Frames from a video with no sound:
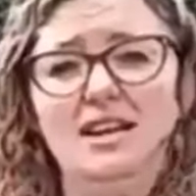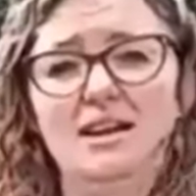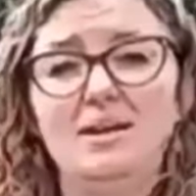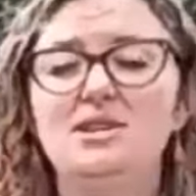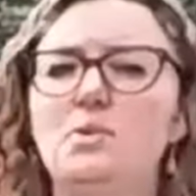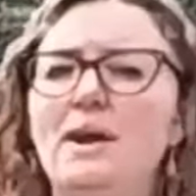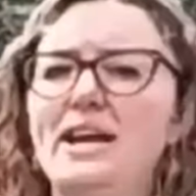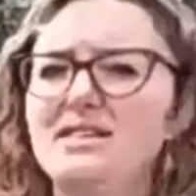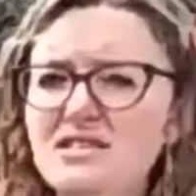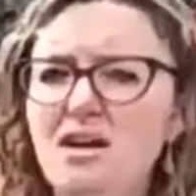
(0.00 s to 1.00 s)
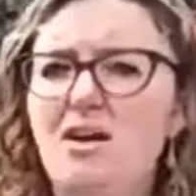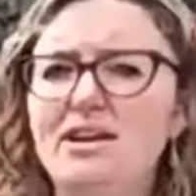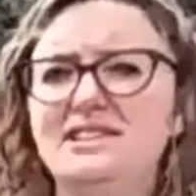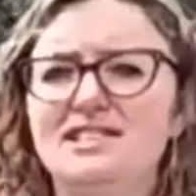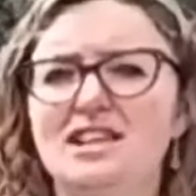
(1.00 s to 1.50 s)
because we're starting
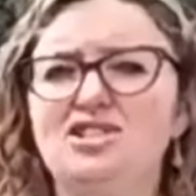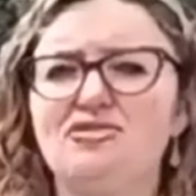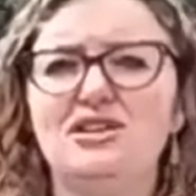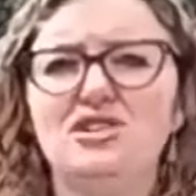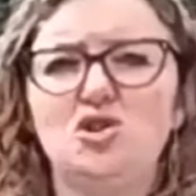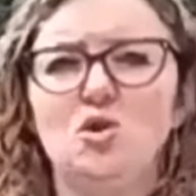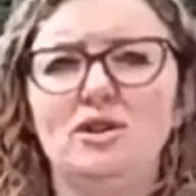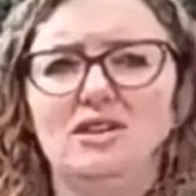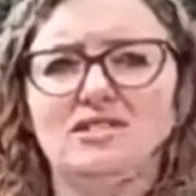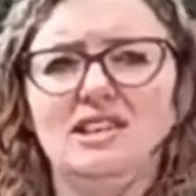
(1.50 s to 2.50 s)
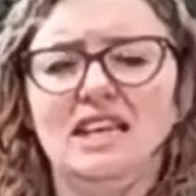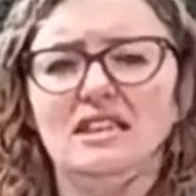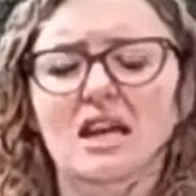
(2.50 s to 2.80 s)
to saturate the soil underneath.